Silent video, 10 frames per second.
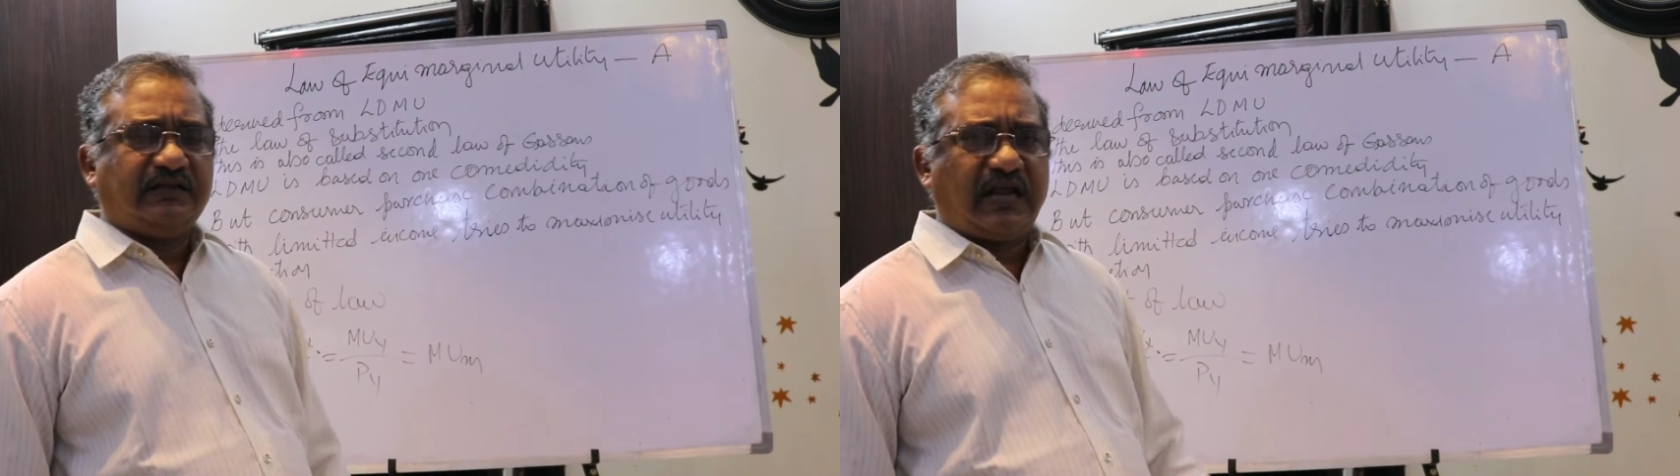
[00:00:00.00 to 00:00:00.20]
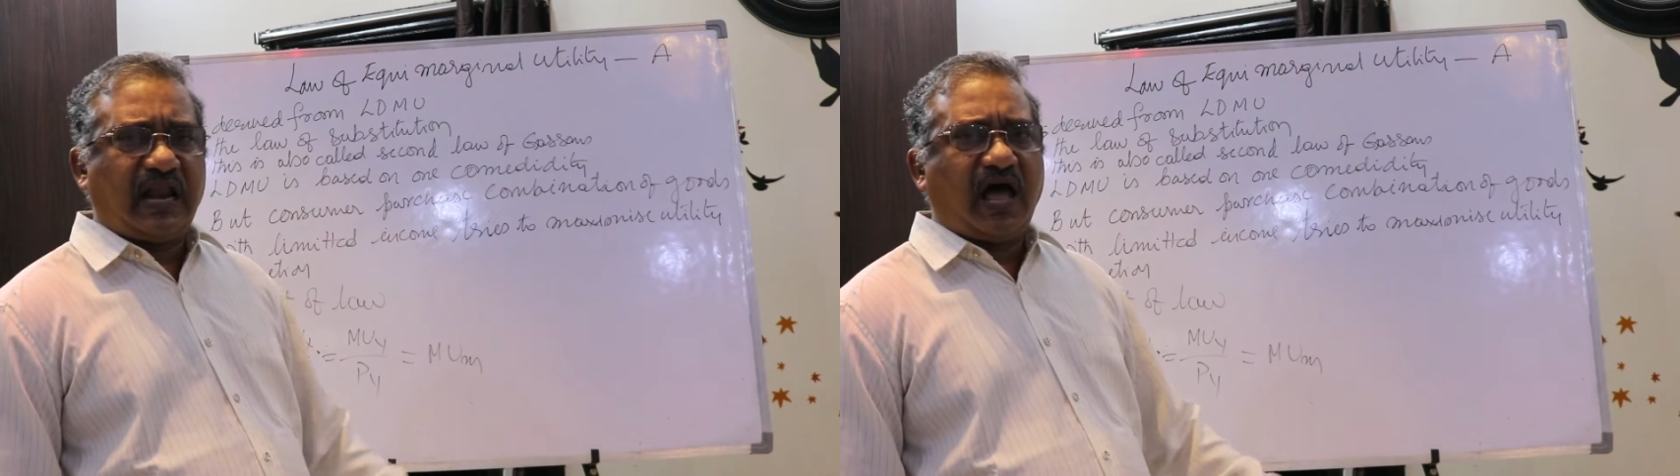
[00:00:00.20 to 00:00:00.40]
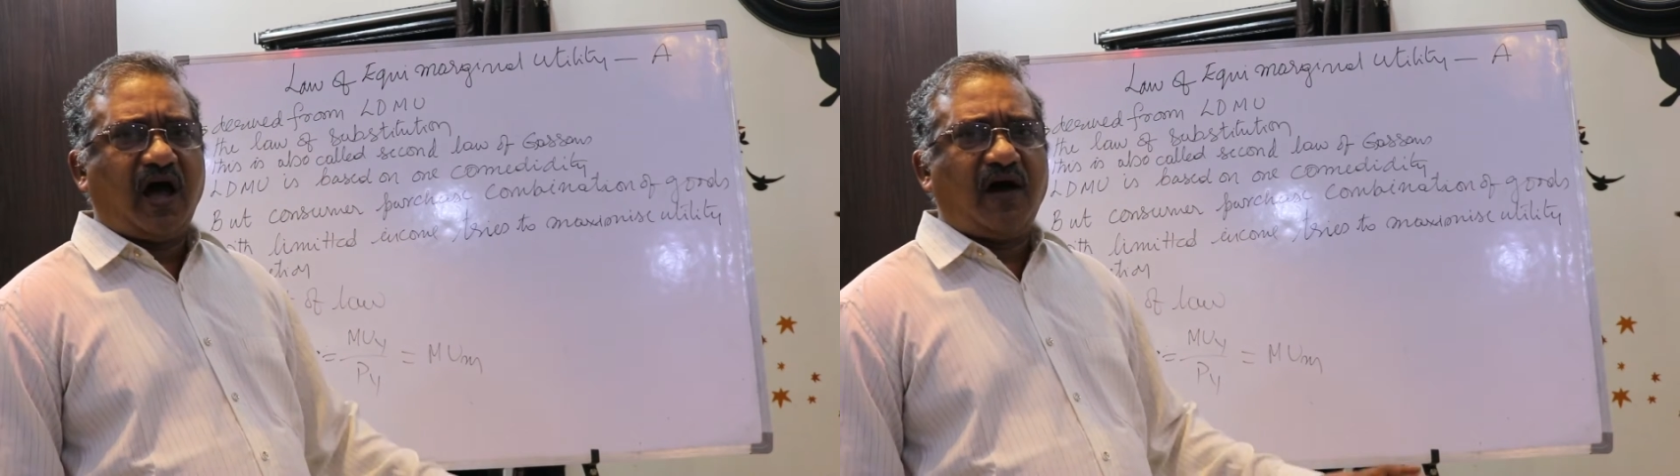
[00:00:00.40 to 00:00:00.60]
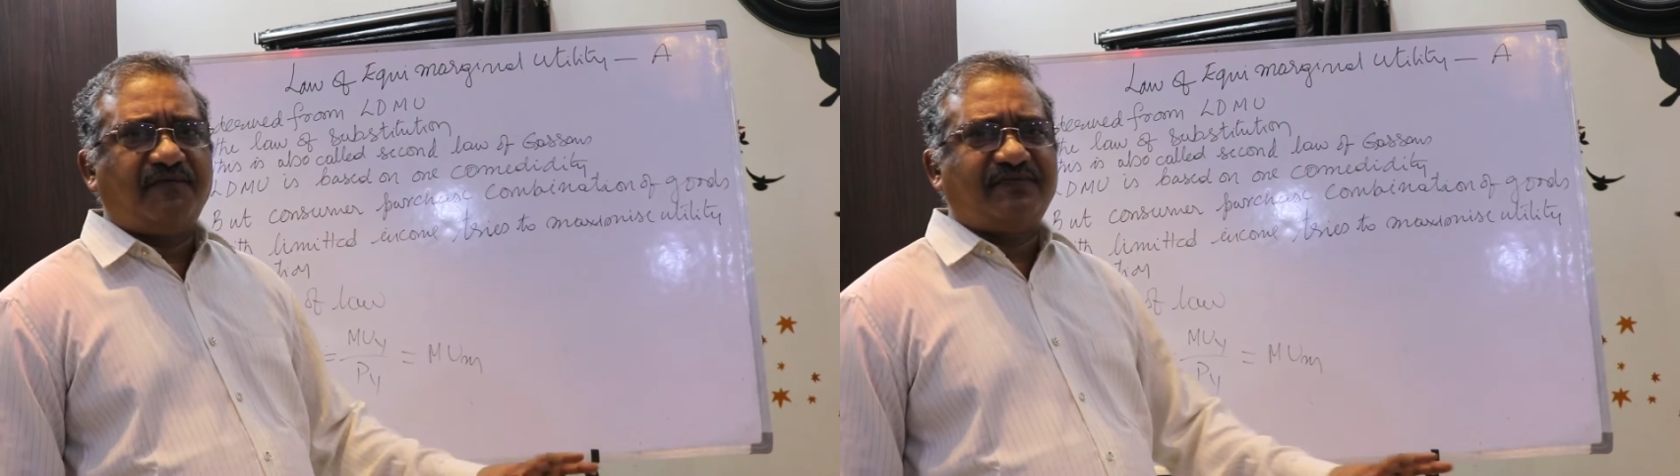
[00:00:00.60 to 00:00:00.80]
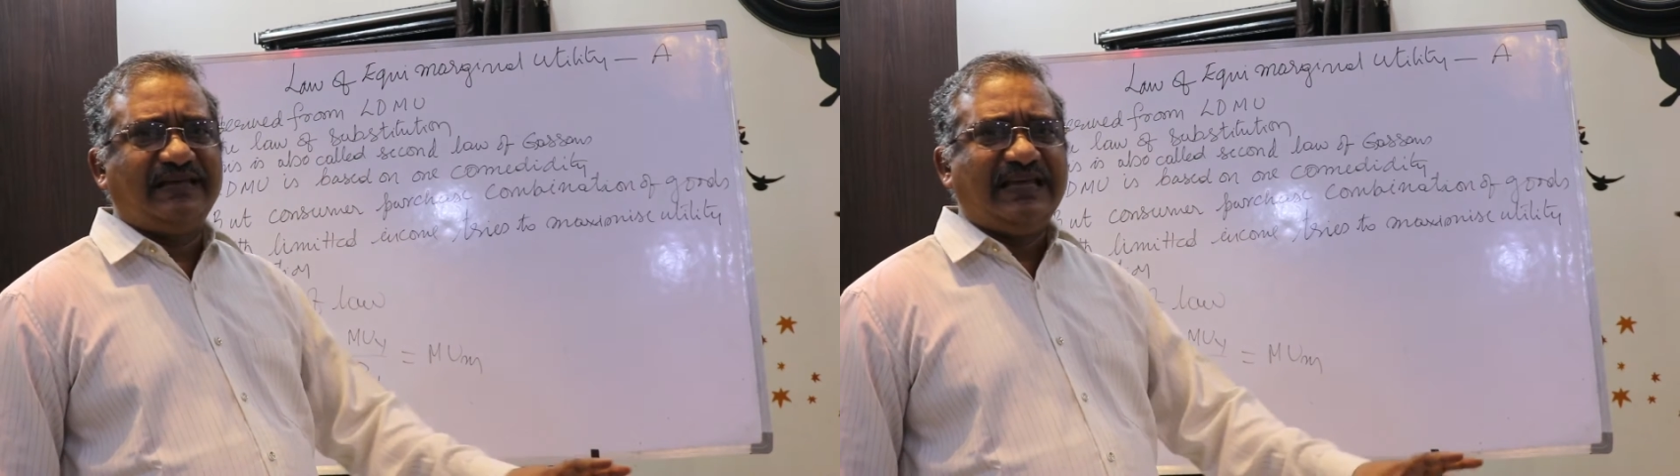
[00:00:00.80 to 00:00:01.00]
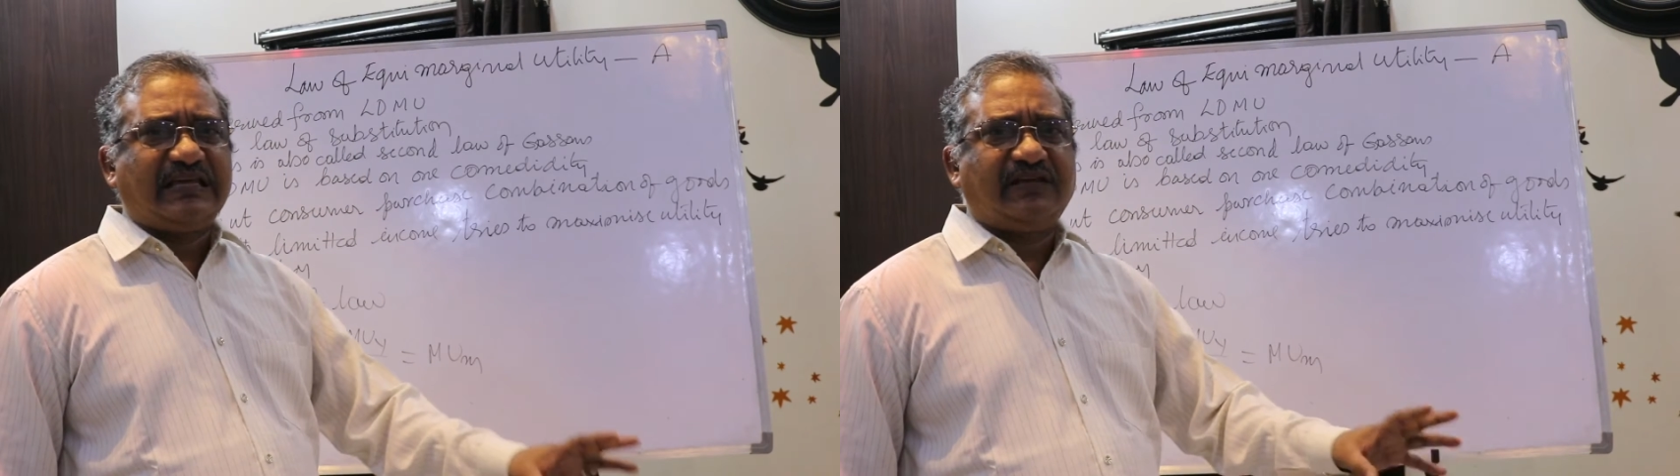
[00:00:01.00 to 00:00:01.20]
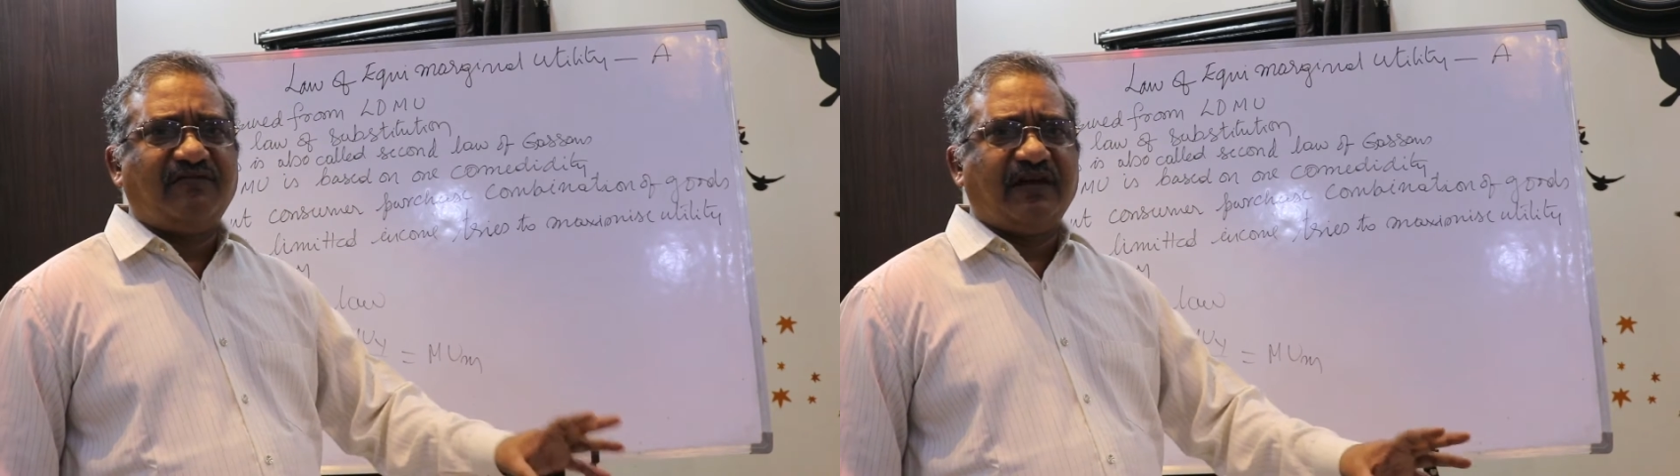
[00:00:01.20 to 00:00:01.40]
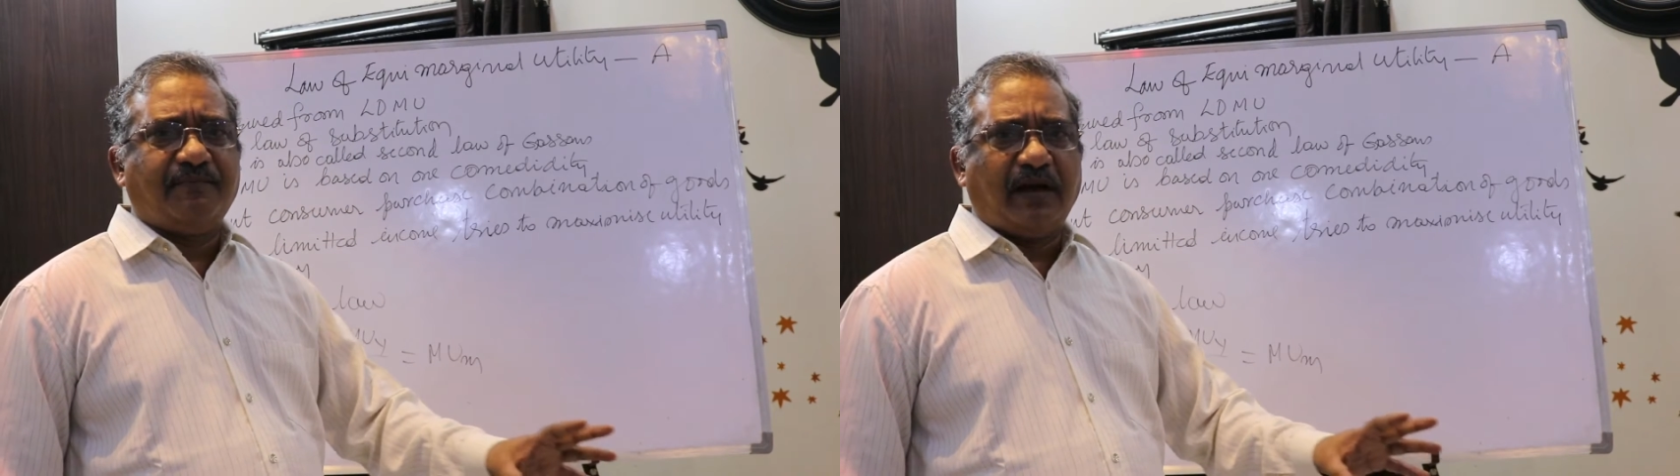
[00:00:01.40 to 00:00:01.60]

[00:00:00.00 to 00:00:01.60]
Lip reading: the law of equie